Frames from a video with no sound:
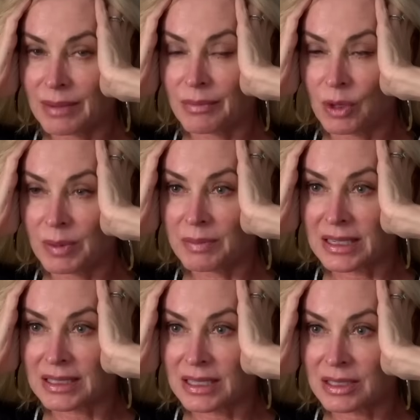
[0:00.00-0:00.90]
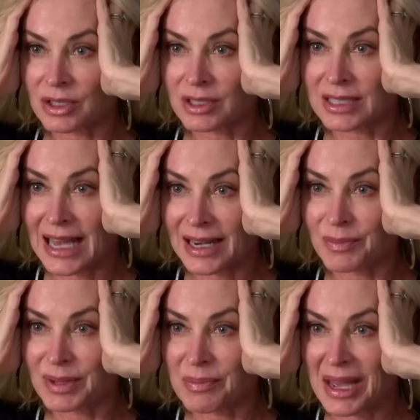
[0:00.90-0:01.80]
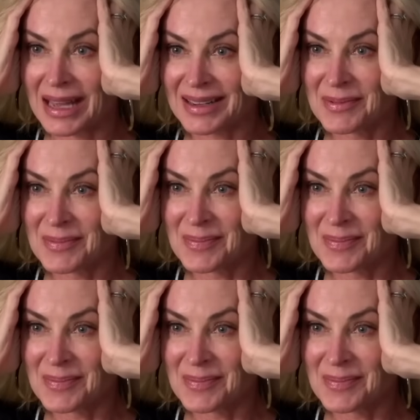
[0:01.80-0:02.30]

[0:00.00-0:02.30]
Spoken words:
that moment, my sister sat up in bed.